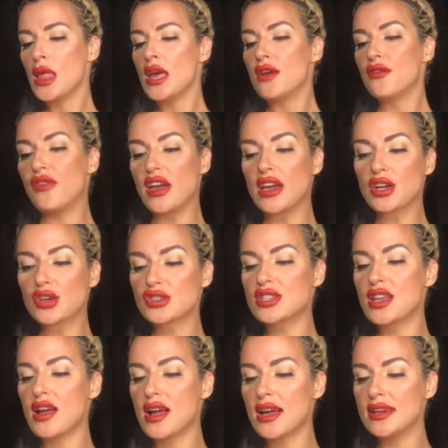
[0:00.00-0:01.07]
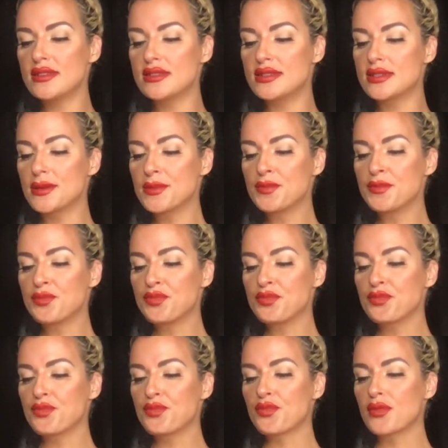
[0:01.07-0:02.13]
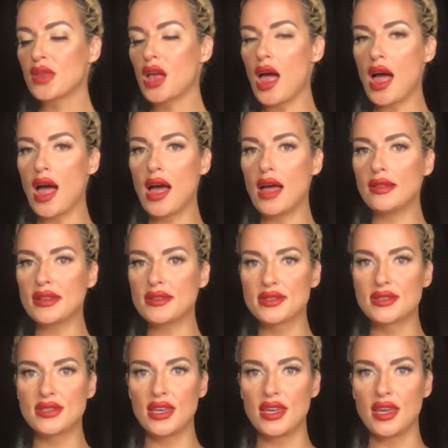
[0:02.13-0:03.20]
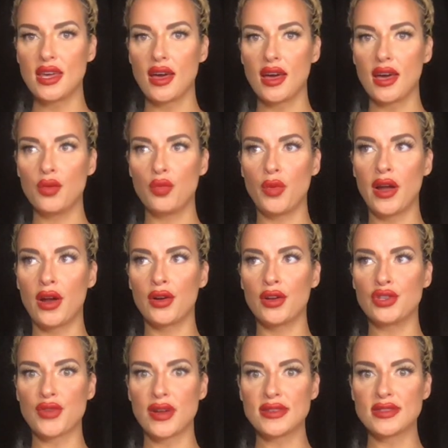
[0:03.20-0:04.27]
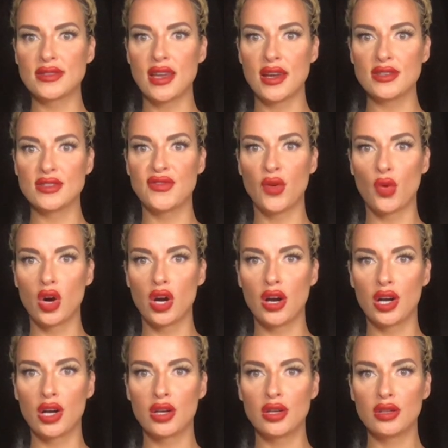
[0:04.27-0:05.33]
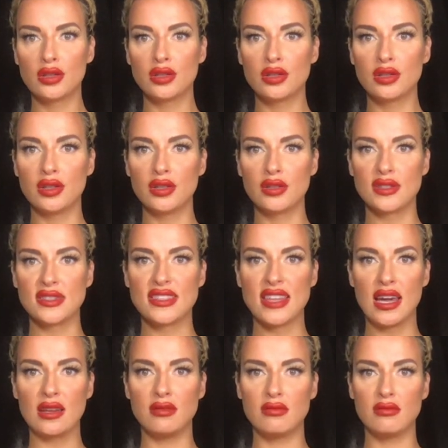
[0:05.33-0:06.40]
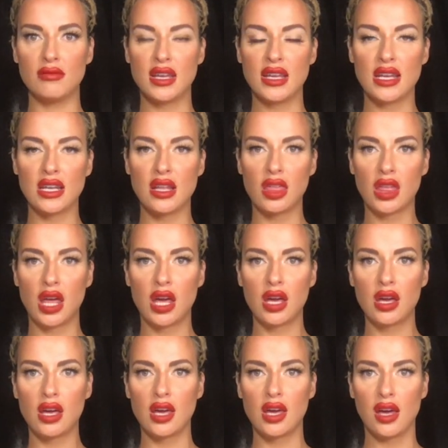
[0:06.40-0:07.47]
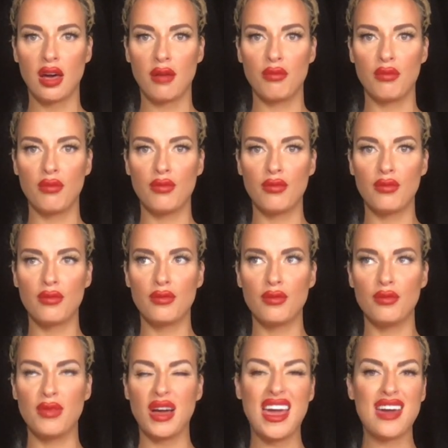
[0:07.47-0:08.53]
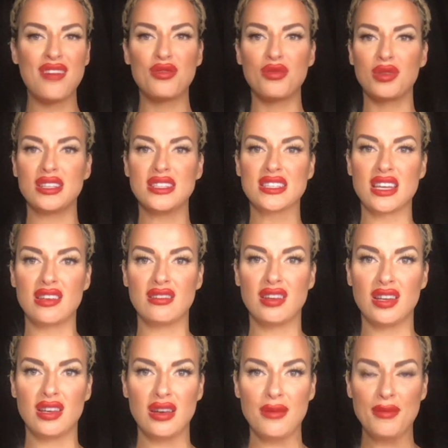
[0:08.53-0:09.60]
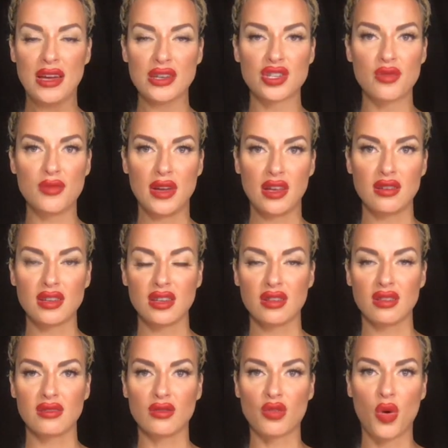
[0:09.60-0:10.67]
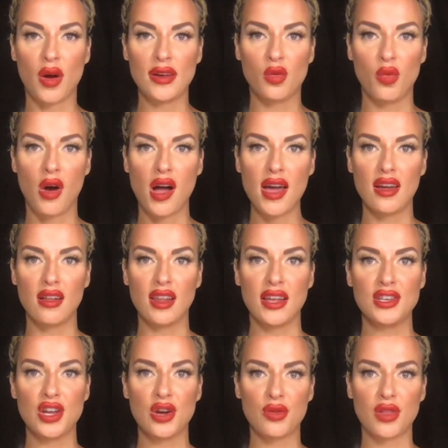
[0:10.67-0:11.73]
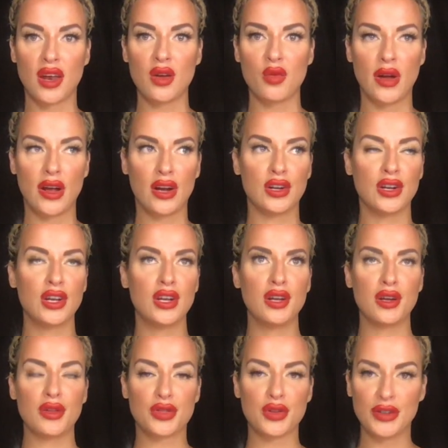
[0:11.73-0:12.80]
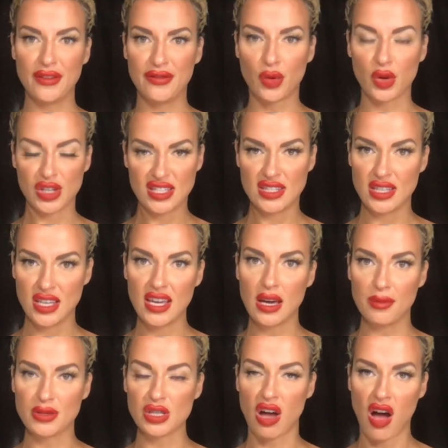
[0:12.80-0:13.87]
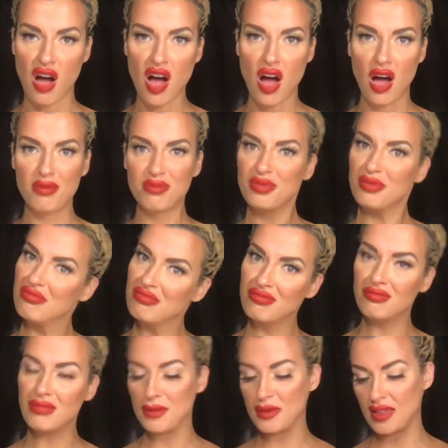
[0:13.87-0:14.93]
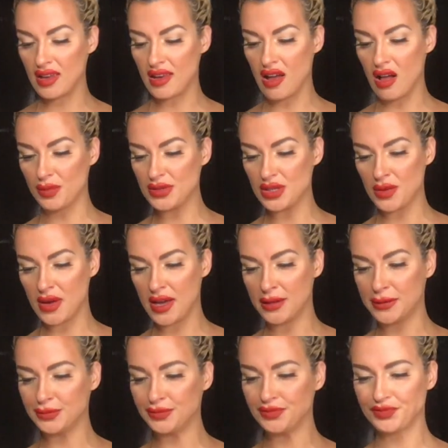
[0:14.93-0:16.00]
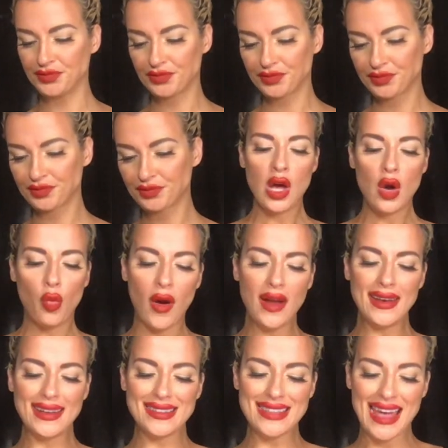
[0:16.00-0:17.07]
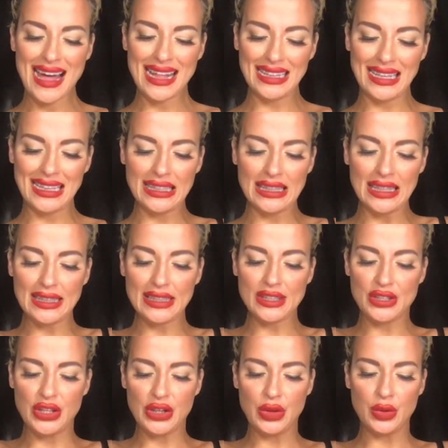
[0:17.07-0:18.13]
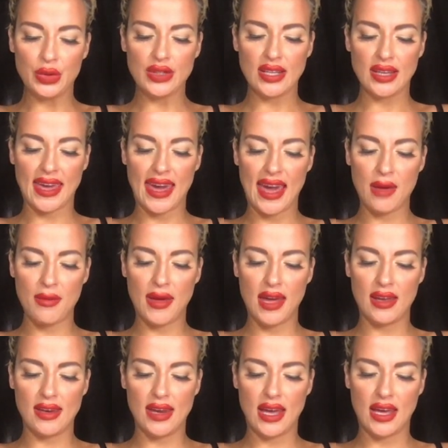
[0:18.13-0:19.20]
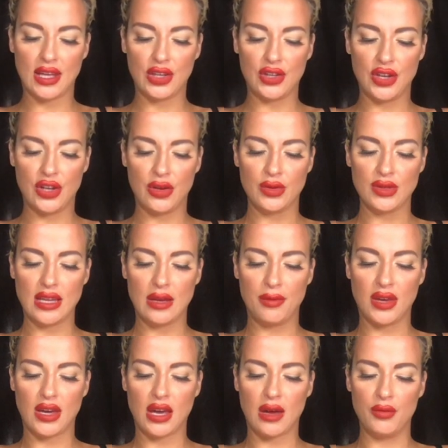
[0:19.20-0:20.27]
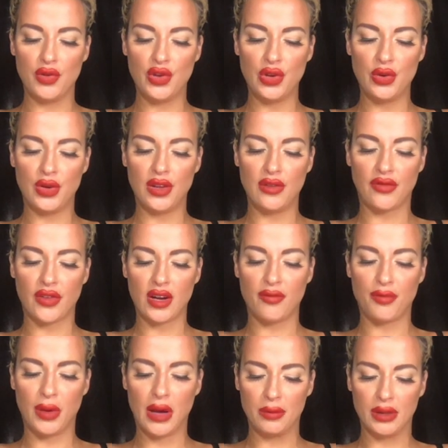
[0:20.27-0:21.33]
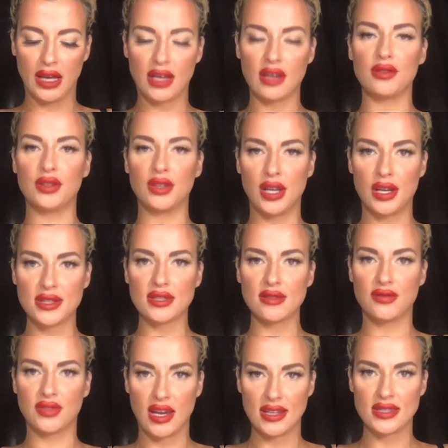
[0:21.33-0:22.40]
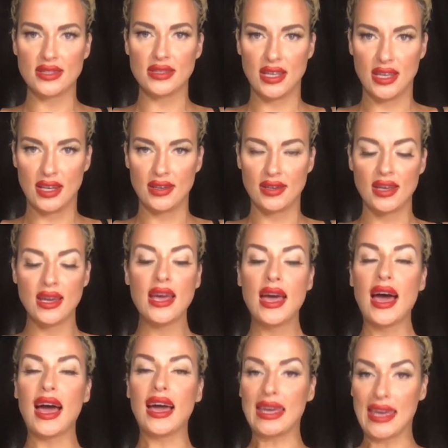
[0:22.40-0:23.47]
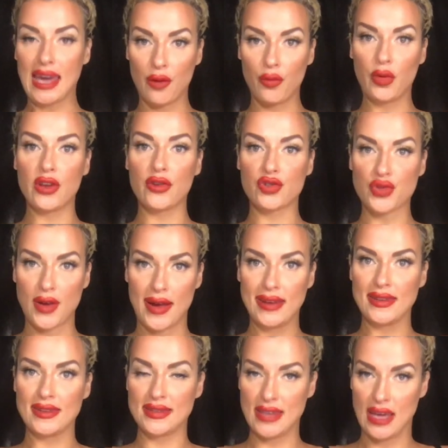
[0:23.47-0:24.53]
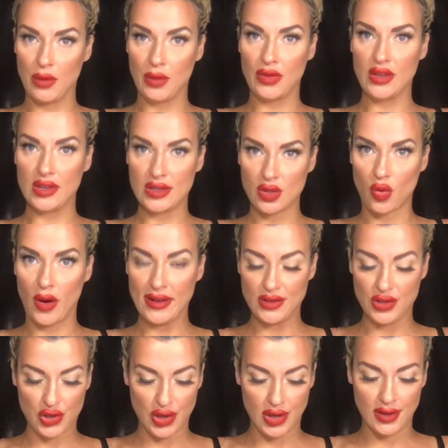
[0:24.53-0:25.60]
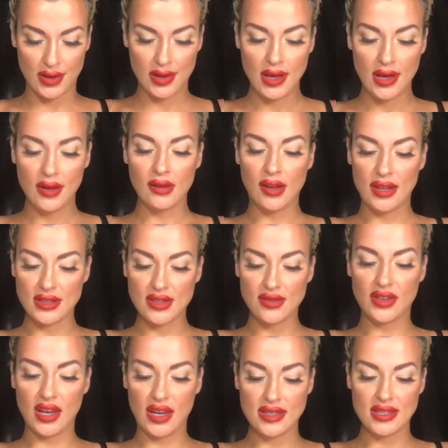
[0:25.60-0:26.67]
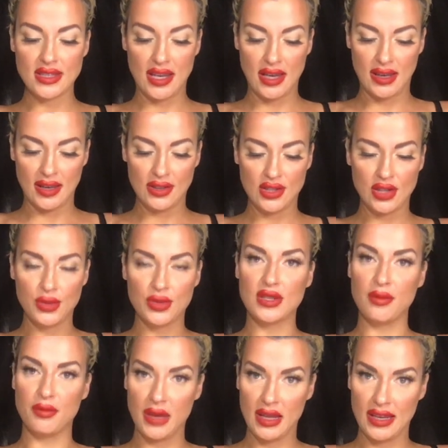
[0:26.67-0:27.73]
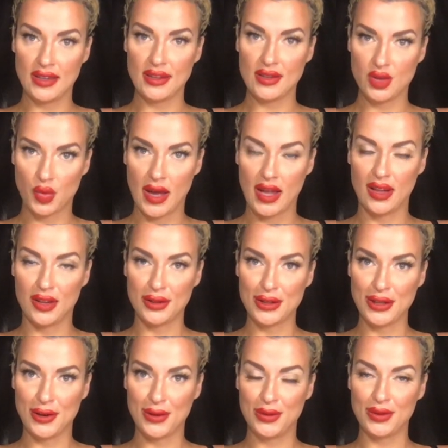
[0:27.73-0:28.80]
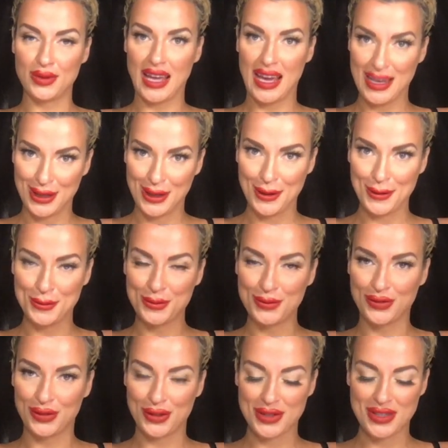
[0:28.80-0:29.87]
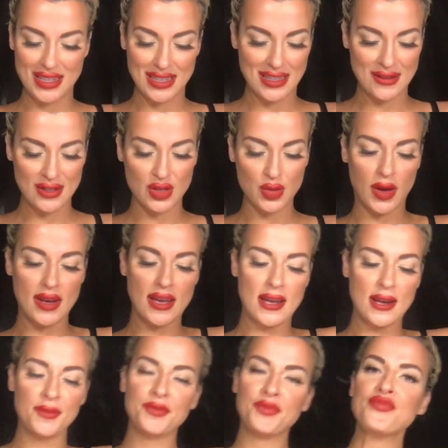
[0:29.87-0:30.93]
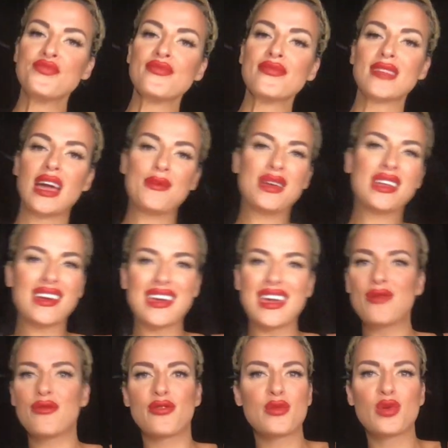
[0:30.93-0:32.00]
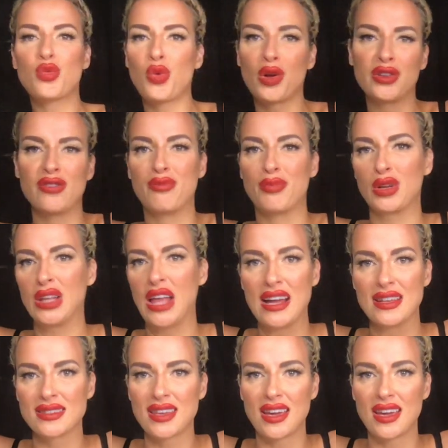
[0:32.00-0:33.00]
Figure size. Let's see. I wear a dress size 4. Does that mean anything? I haven't really done a measurement in quite a while. I know that I wear a 34C up top. Maybe that helps you out. What exactly clicks you to came in naked news and become nude in front of public? Lots of guts needed. I get what you're trying to say with this question. Lots of guts needed to submit it as well. So thank you for sending this one in. I mean, I came from a world of burlesque.